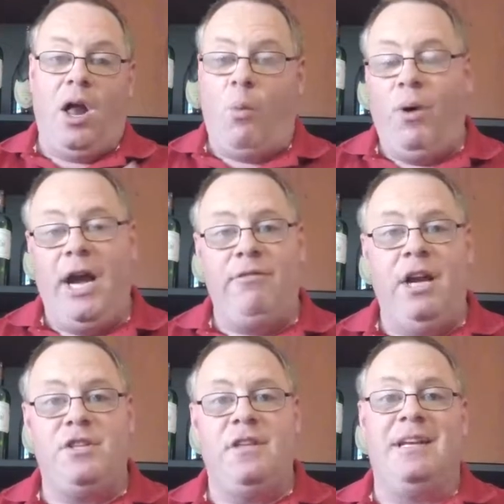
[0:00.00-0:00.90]
wine
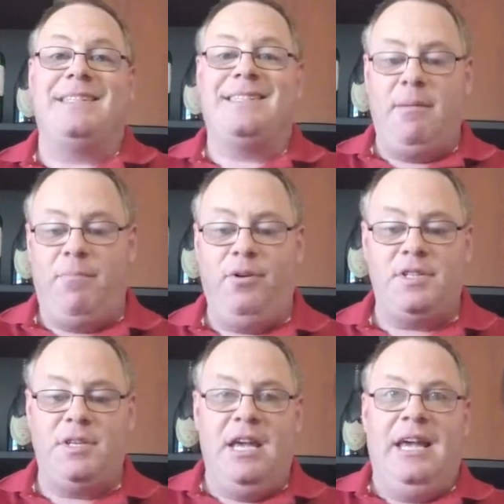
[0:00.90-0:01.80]
region that is
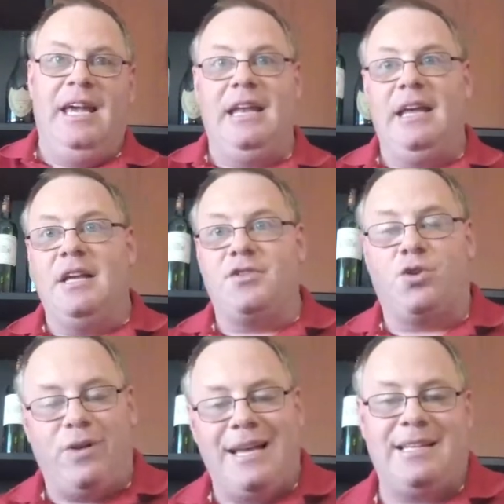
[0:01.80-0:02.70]
temperate, it is
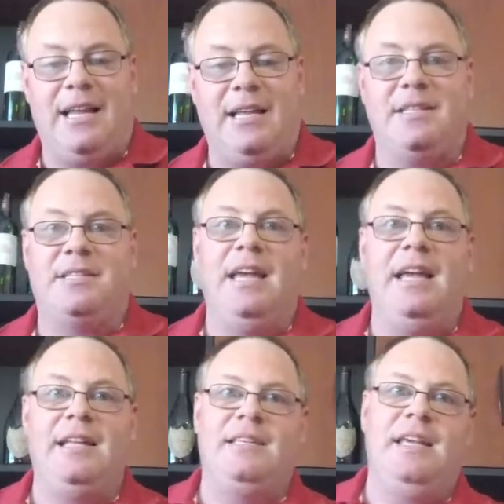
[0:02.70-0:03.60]
grasslands,
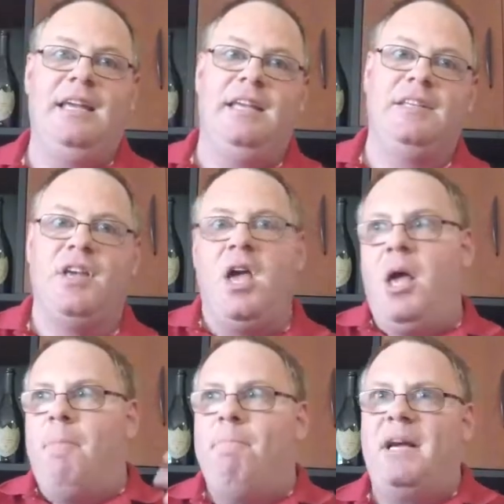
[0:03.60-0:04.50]
it is
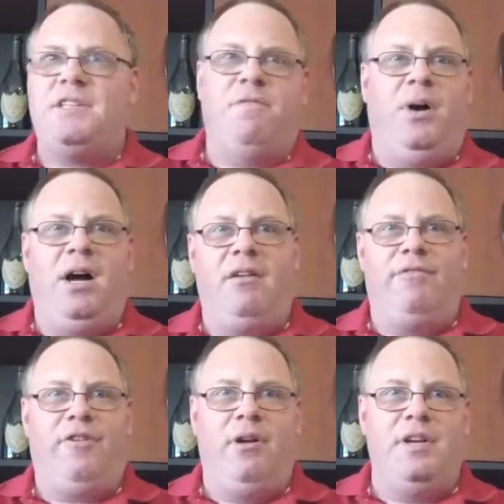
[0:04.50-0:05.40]
mix of pine
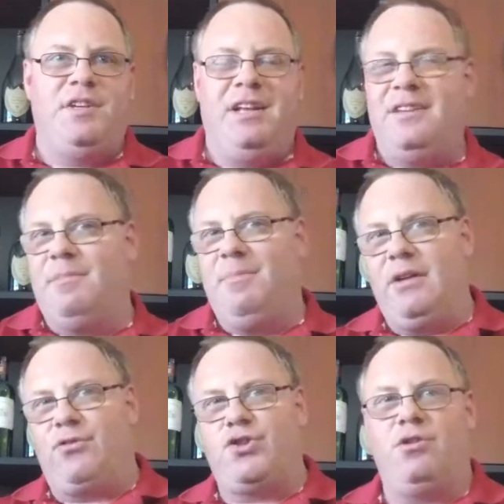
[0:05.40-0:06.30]
forest, it is a bit
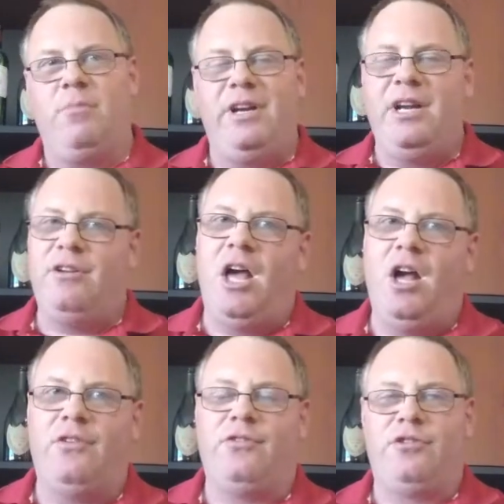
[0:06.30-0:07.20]
of shrubbery and
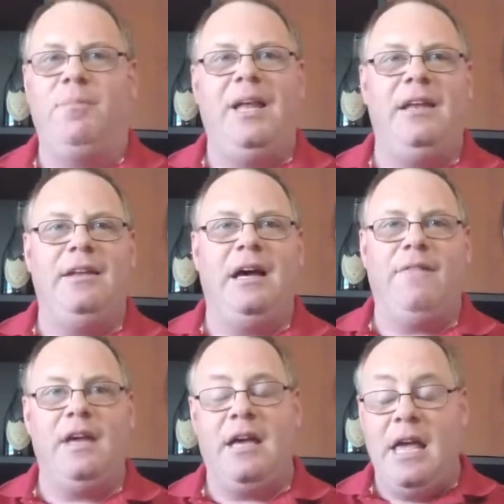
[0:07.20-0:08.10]
scrubland
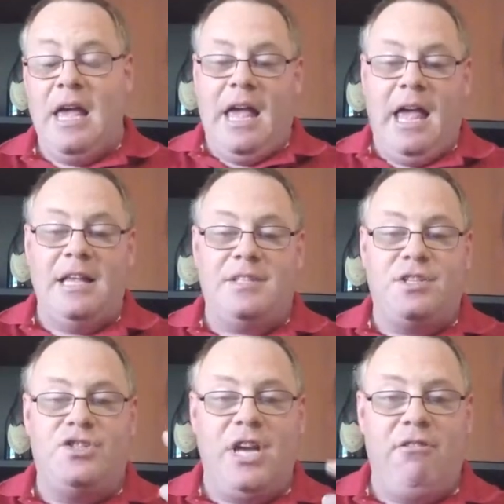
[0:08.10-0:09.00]
out there.
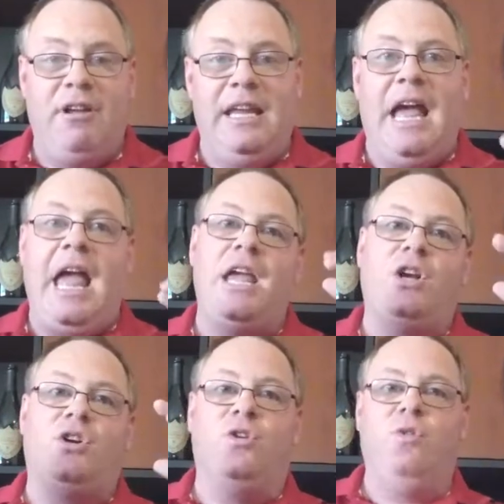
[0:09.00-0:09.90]
It's generally
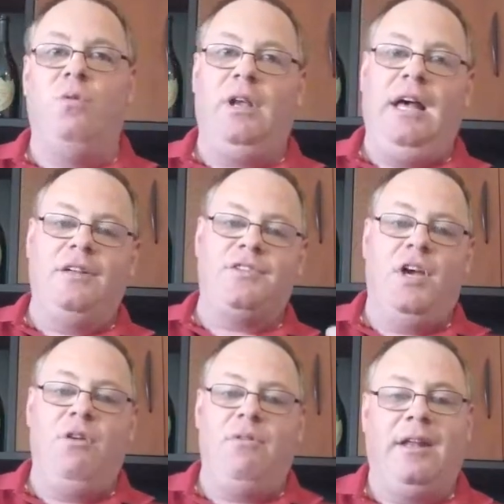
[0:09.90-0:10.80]
a cooler
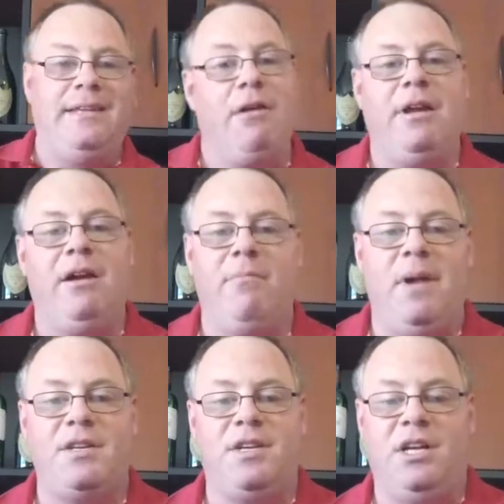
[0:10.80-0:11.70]
zone down here in
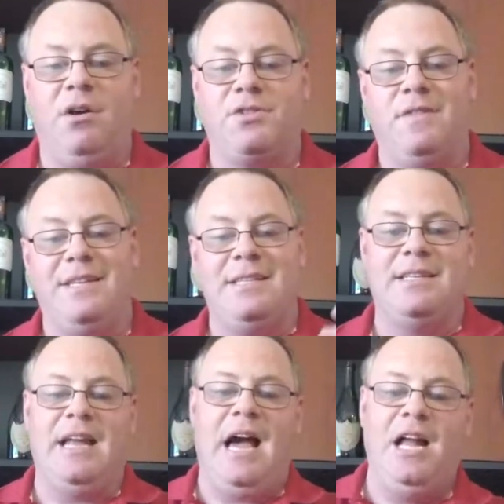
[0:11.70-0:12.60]
Mexico, so this is
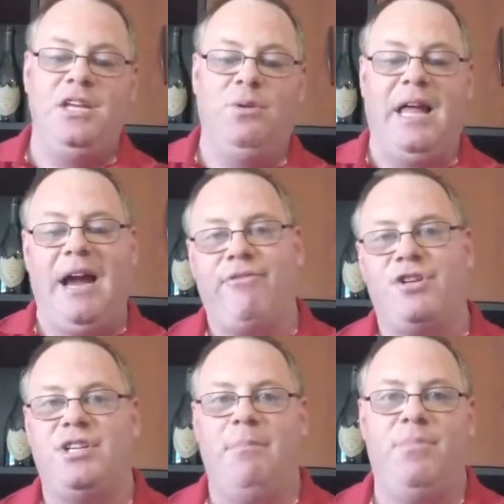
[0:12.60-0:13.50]
an annual
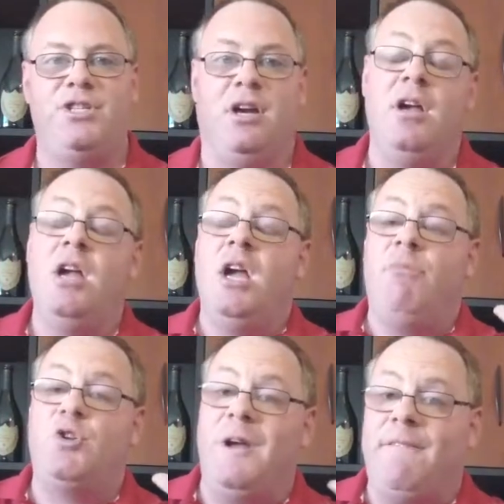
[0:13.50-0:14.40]
average temperature
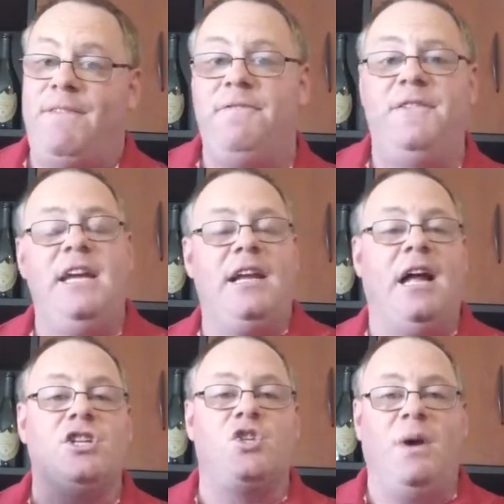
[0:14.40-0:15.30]
between 15
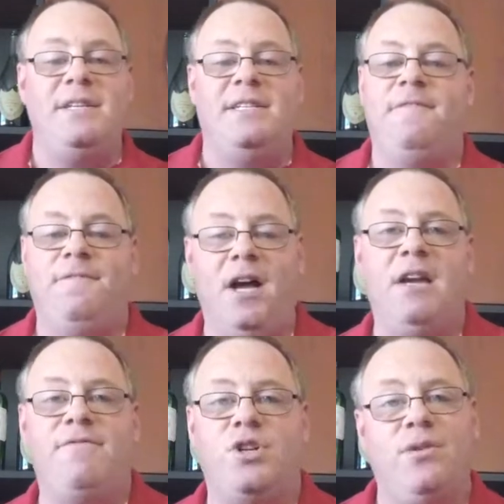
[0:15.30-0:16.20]
and
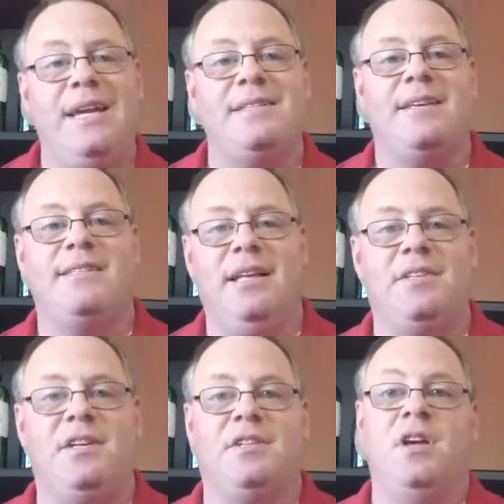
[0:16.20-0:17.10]
25 degrees
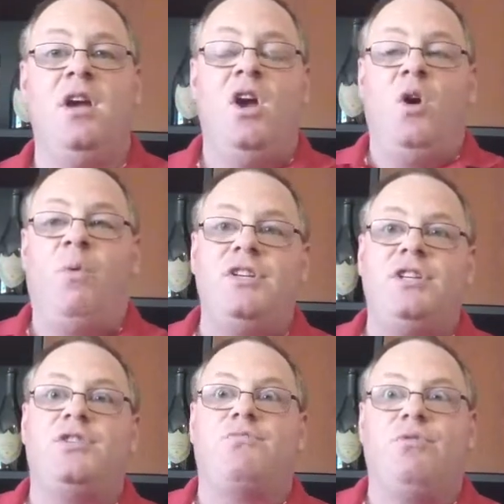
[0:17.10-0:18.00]
Celsius, which
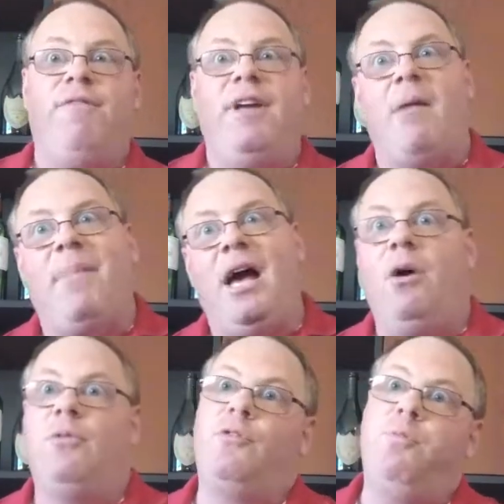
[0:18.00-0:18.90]
is roughly
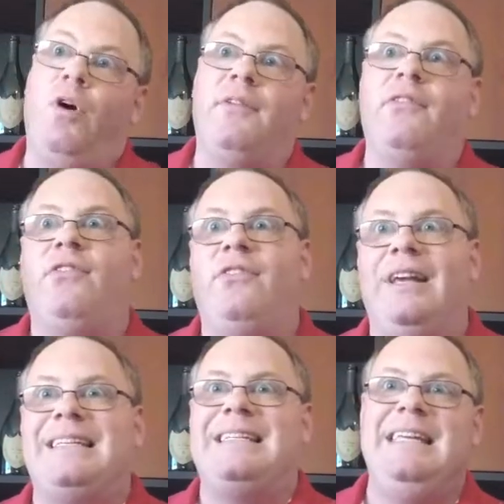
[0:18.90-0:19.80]
about, what,
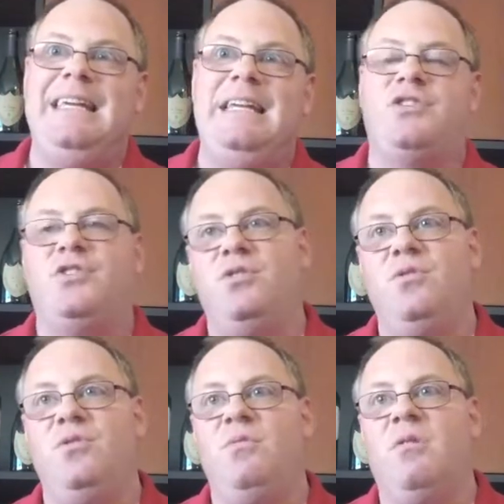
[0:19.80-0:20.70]
60
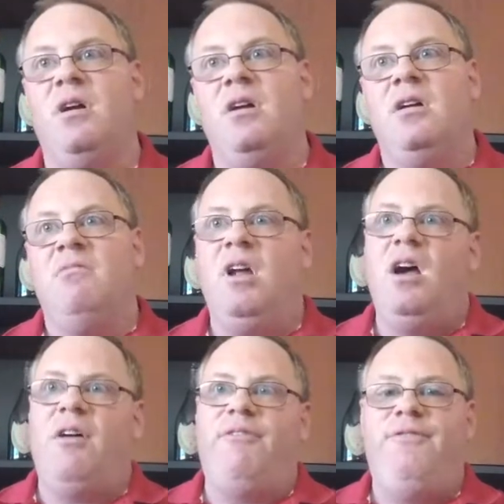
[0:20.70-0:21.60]
to,
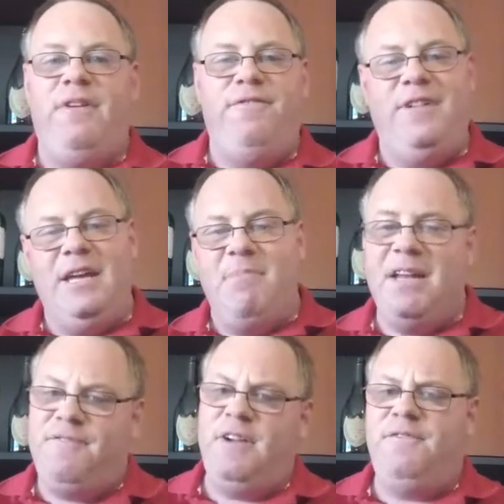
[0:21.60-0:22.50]
50,
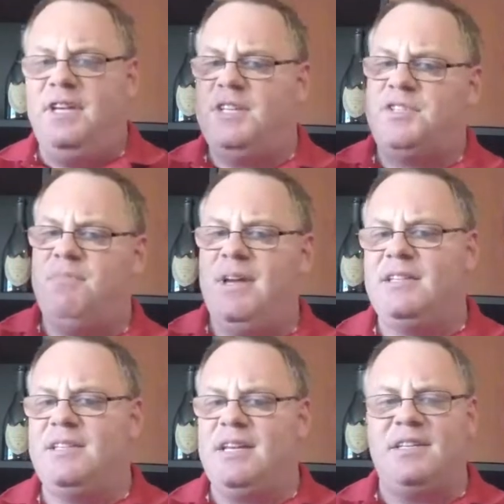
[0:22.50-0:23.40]
mid-50s to
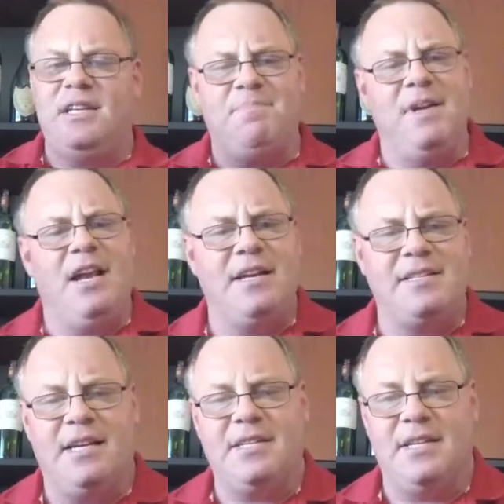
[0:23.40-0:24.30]
mid-60s, mid-high
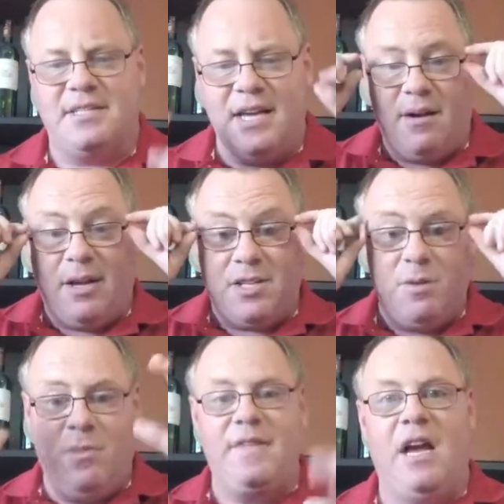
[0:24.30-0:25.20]
60s, there,
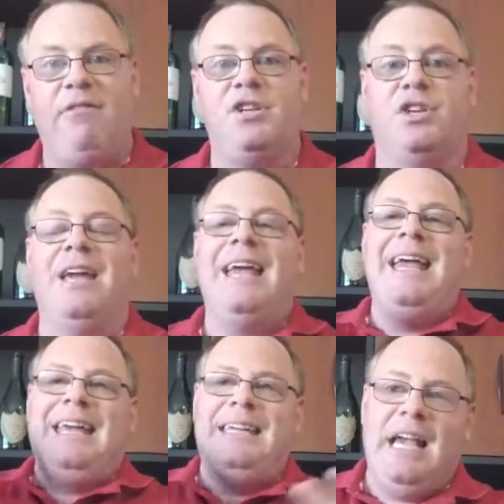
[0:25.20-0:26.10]
somewhere in that region.
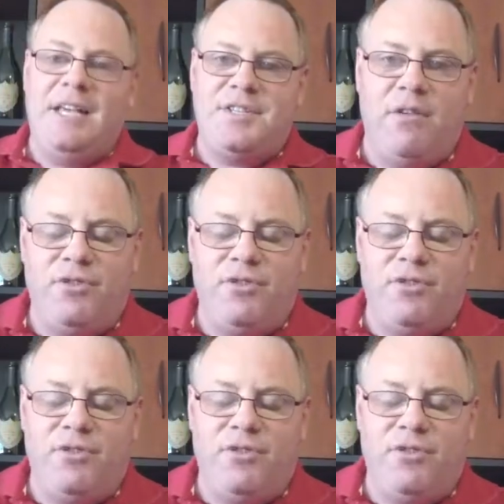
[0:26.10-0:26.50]
Yes, of